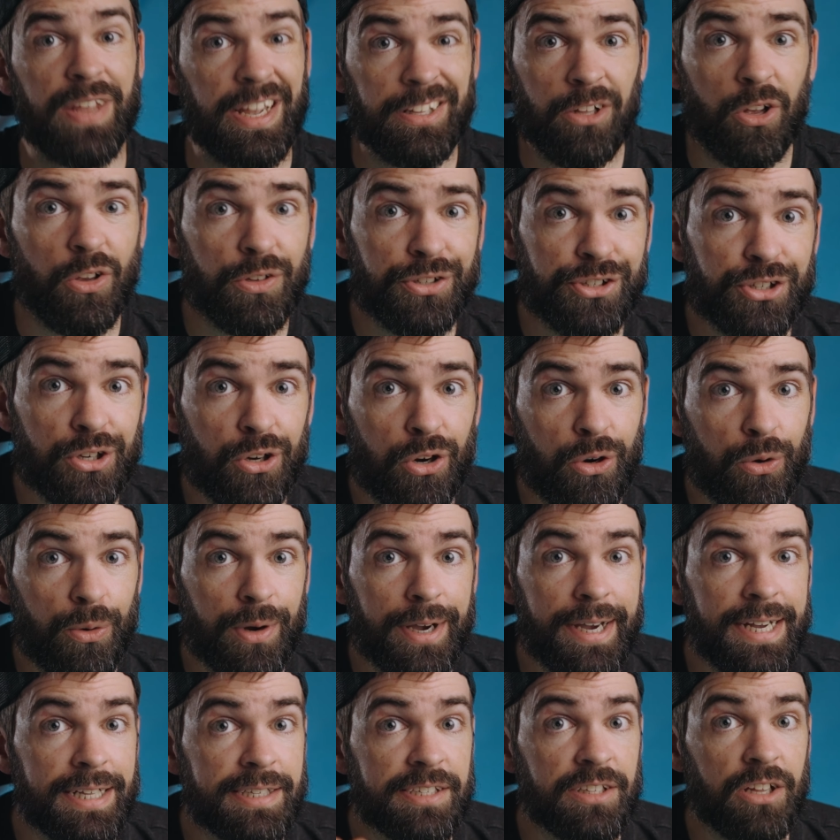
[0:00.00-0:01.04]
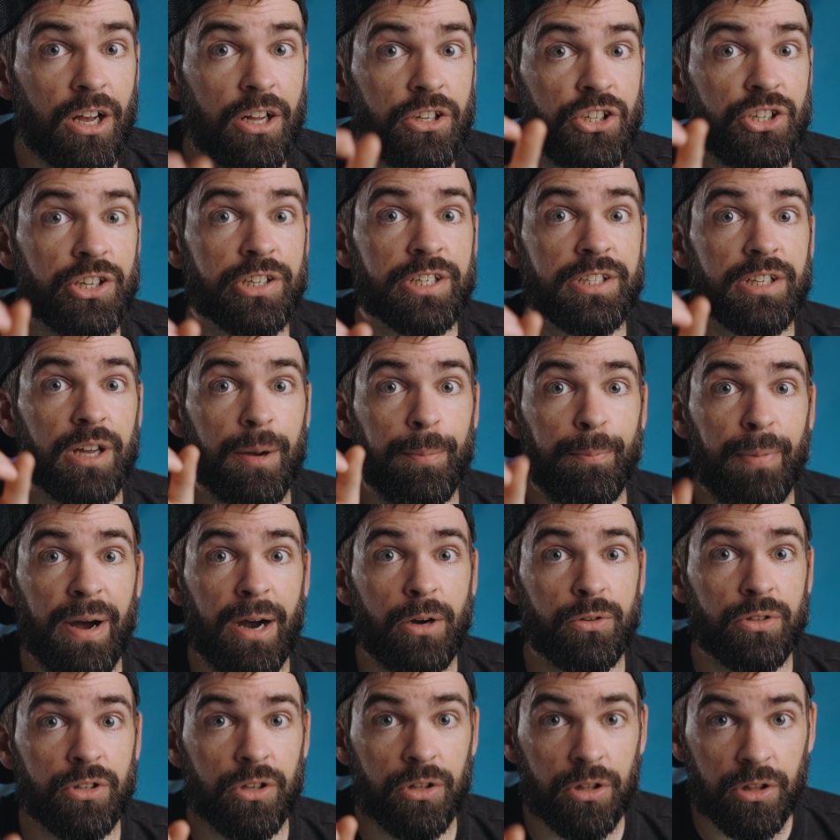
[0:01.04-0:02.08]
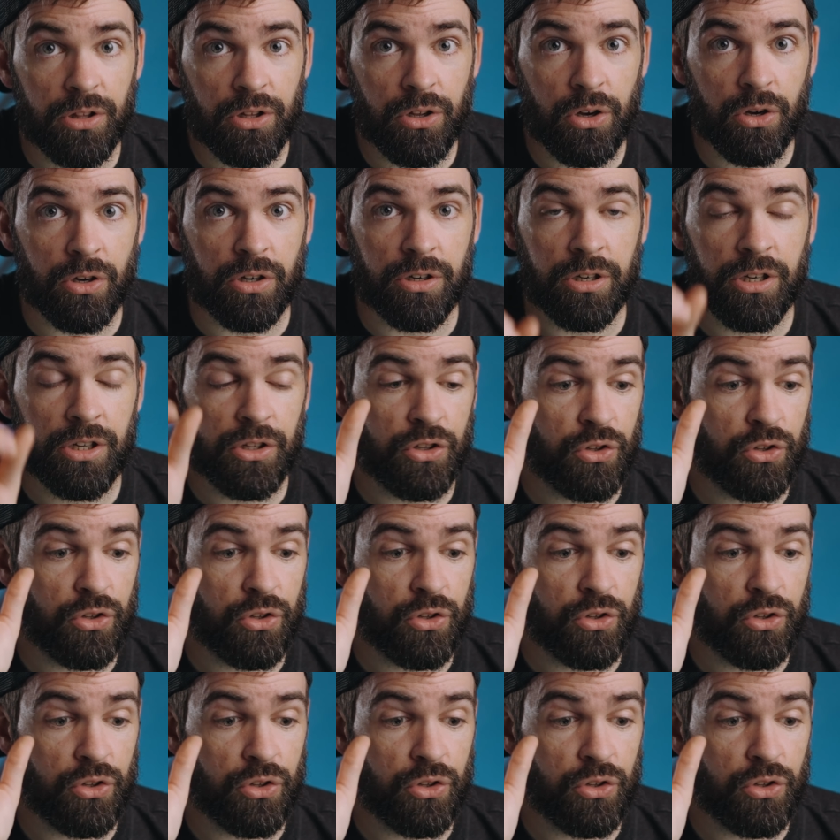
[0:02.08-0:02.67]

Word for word: And also, it's not just about the look.